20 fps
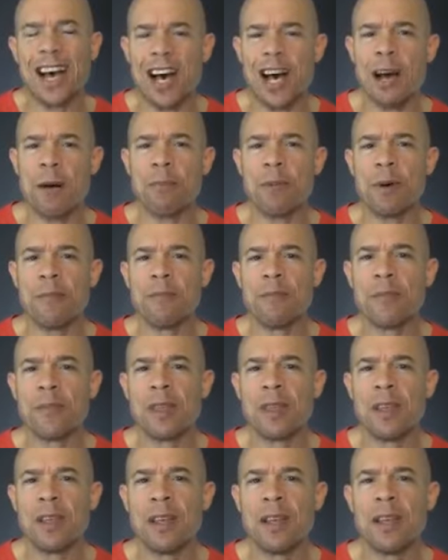up,
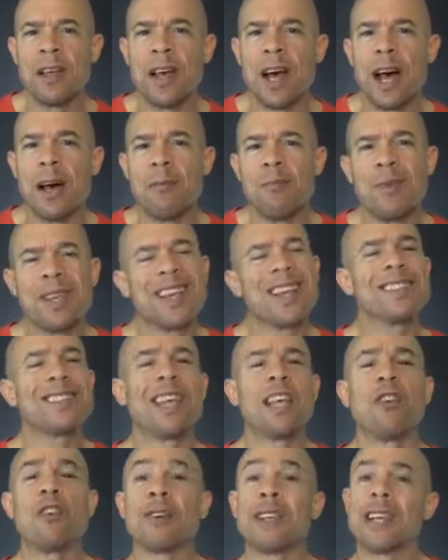because
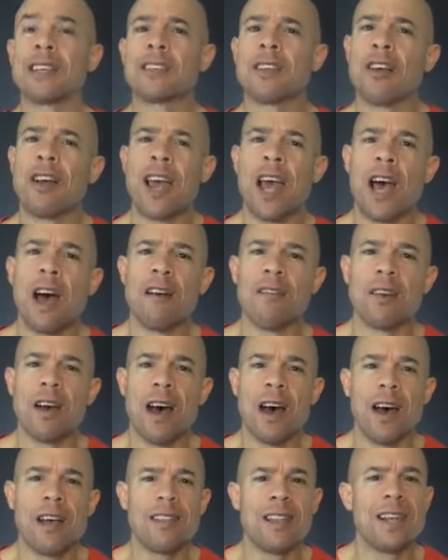they don't necessarily
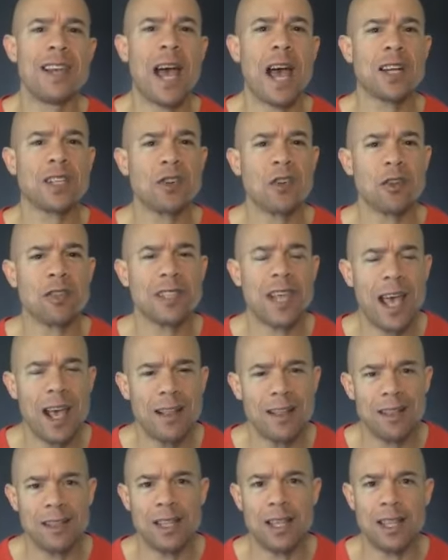have the natural
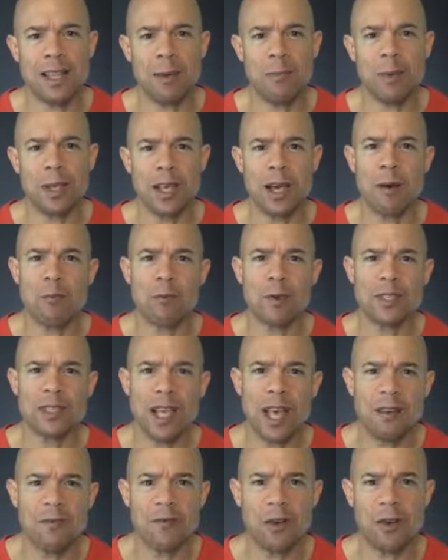talent, and then they become
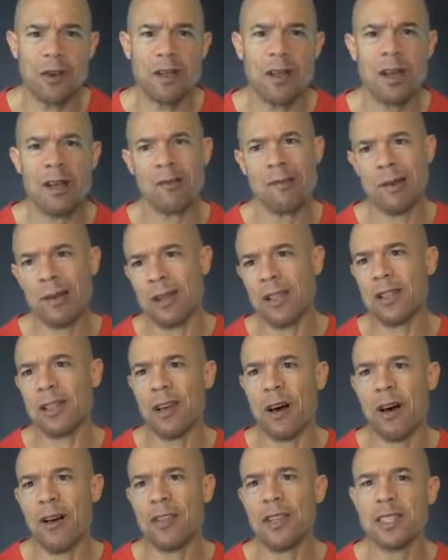resentful. Well,
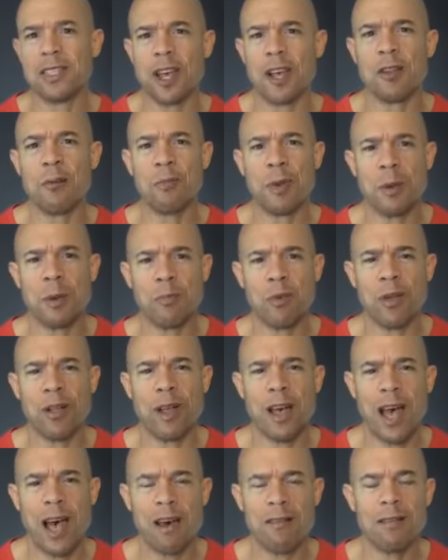all these other people
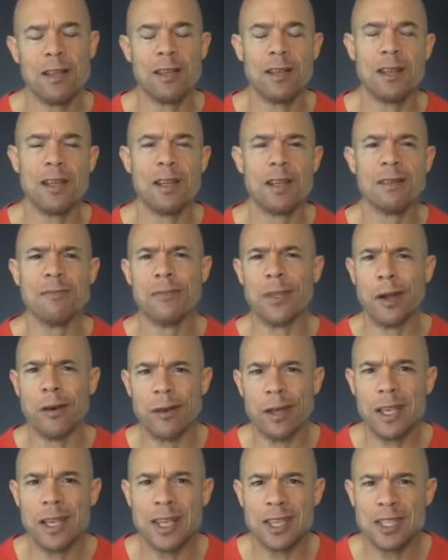have it,
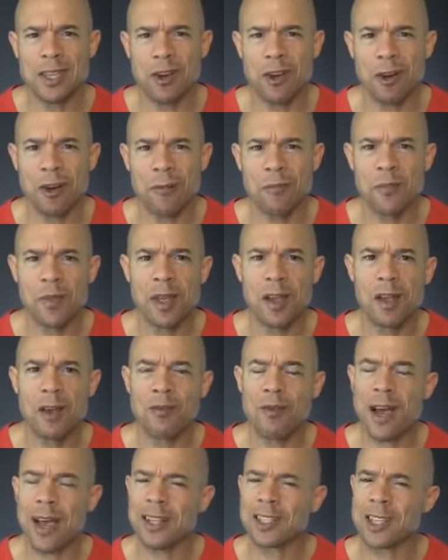easier,
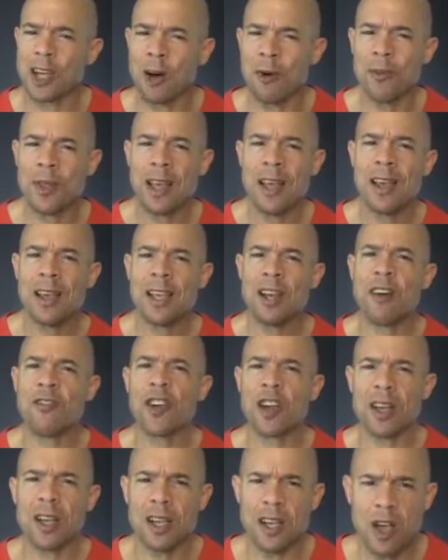right? So, if
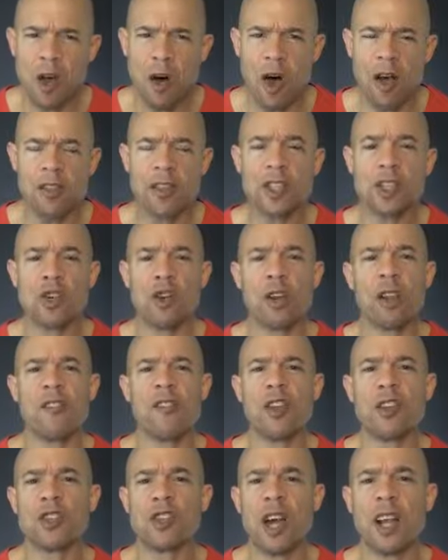you're going to go on this journey, if
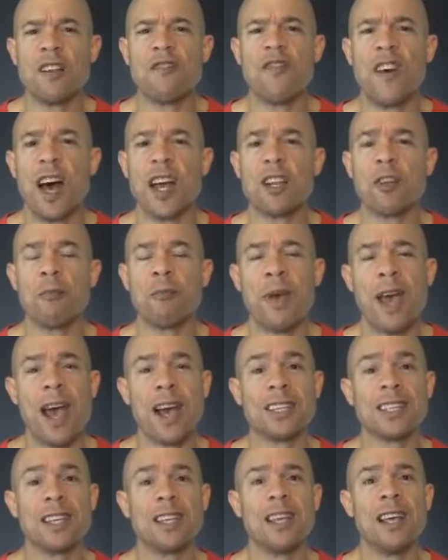you're trying to find your
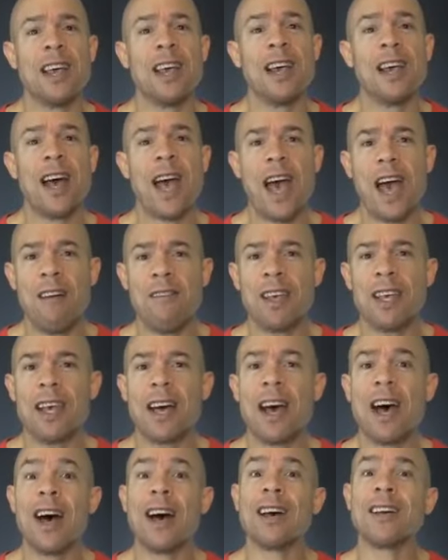passion, having
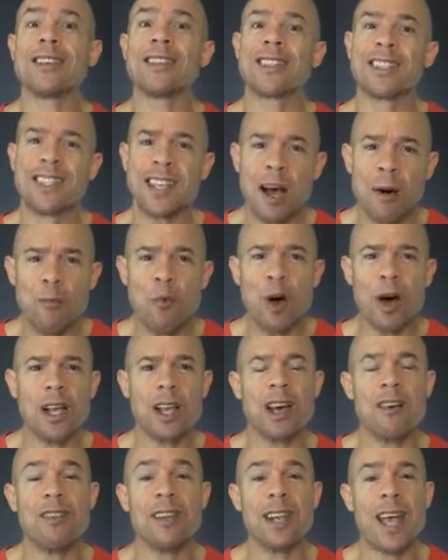somewhat
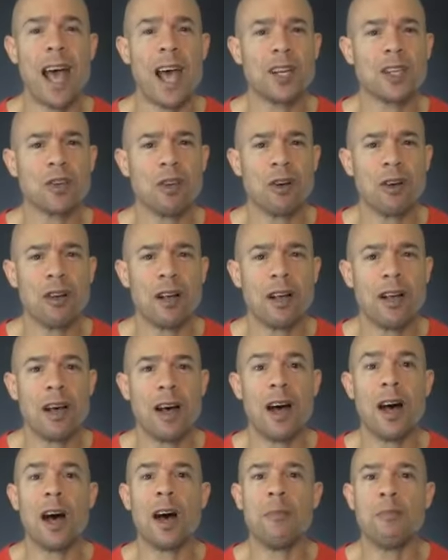of a natural
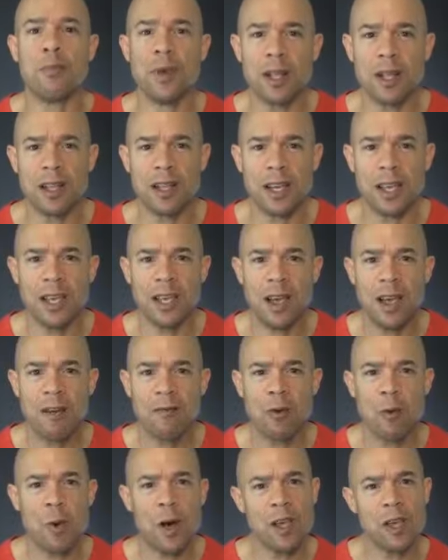ability
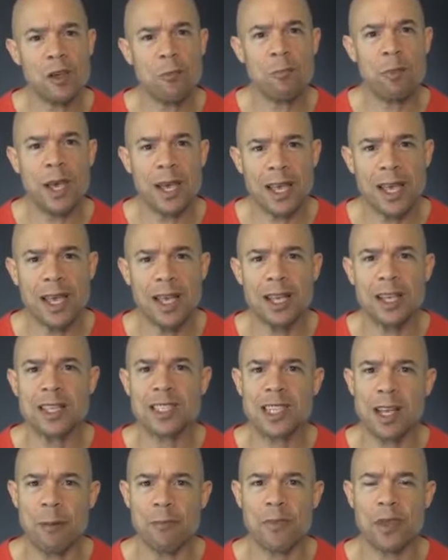for what you picking
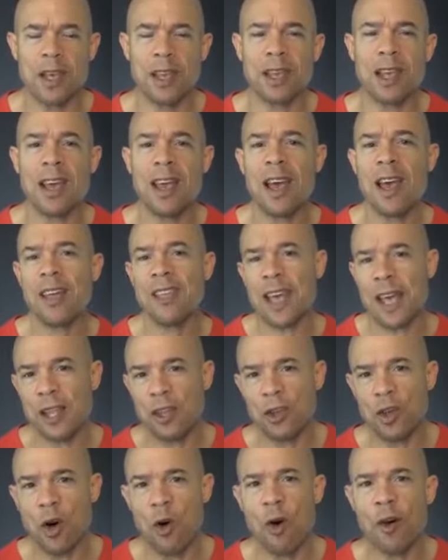something that
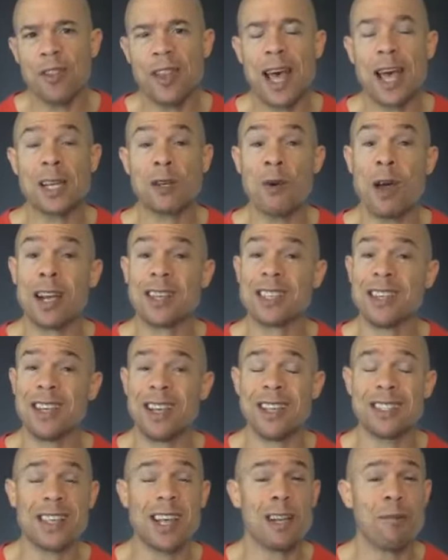you go in that direction
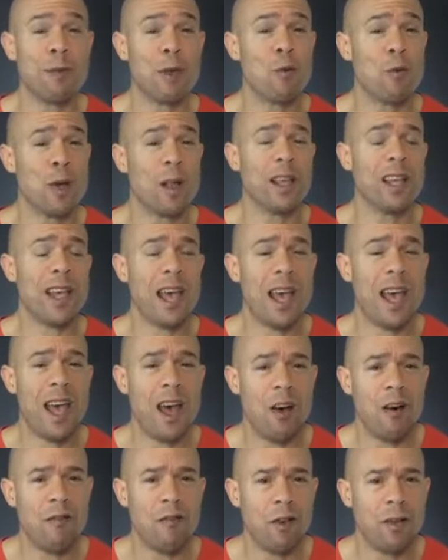is going to be really
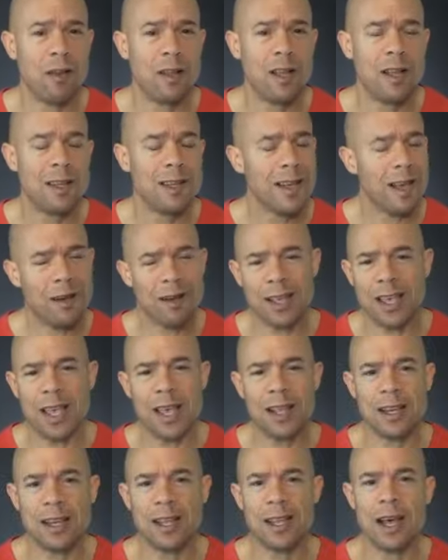helpful. Now,
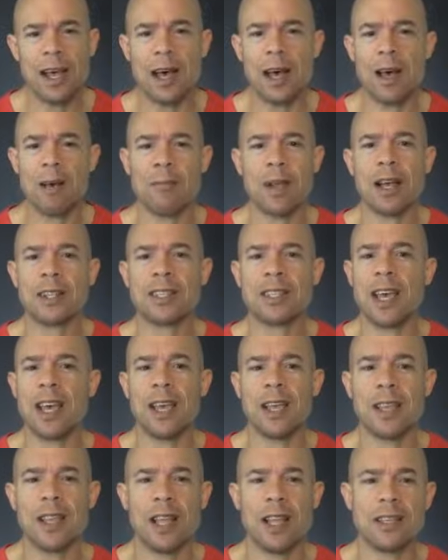again, I'm not
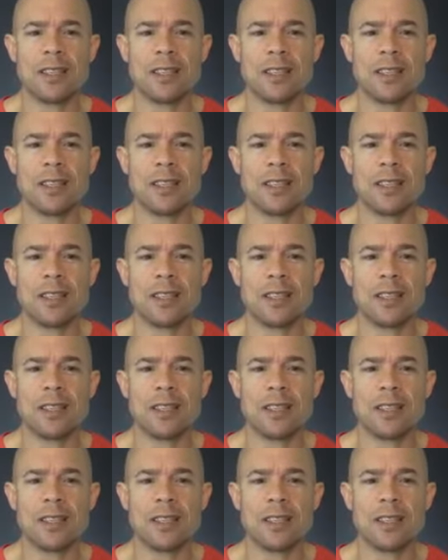saying